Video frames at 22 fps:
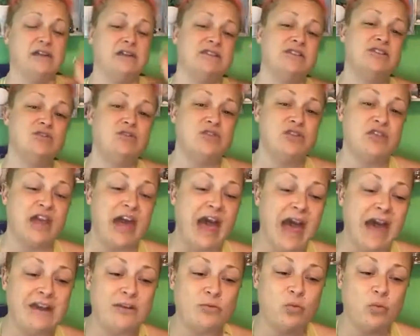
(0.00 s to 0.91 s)
And so
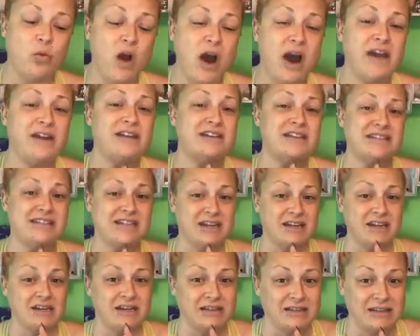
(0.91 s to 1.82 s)
that one is
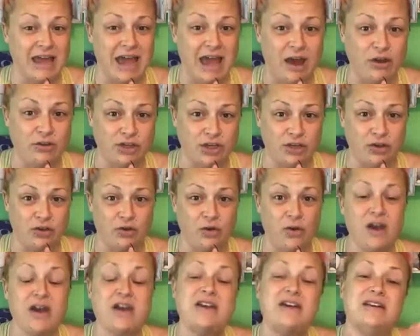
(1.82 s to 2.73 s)
going to allow you